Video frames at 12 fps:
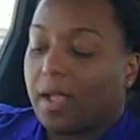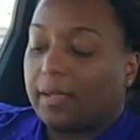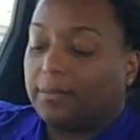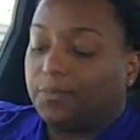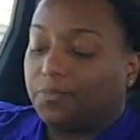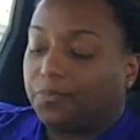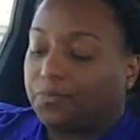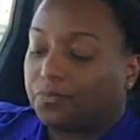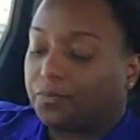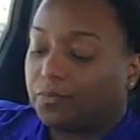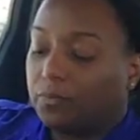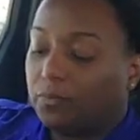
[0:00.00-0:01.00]
You can tell that it's
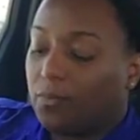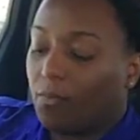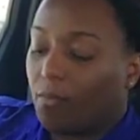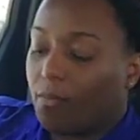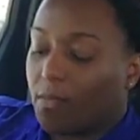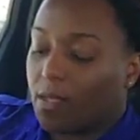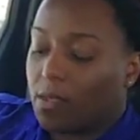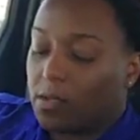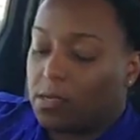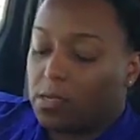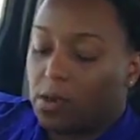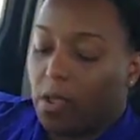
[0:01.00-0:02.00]
not um,
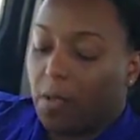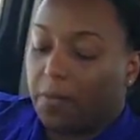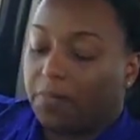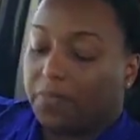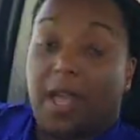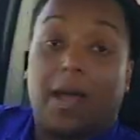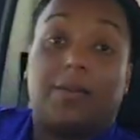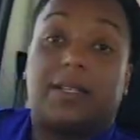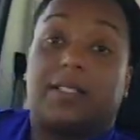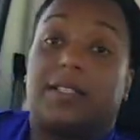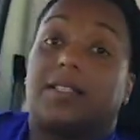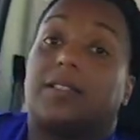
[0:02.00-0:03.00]
meat. I
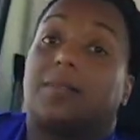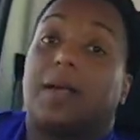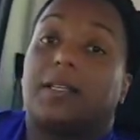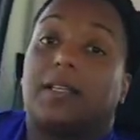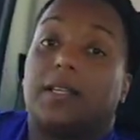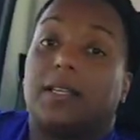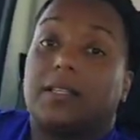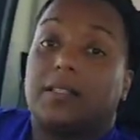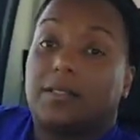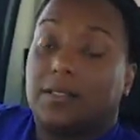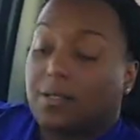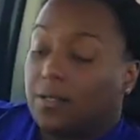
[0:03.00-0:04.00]
wasn't expecting it
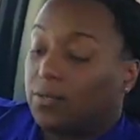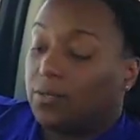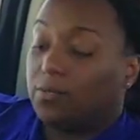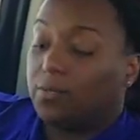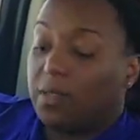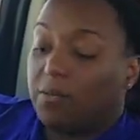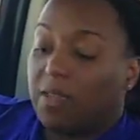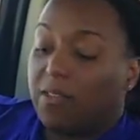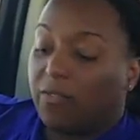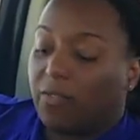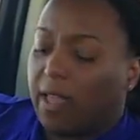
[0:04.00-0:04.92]
to be meat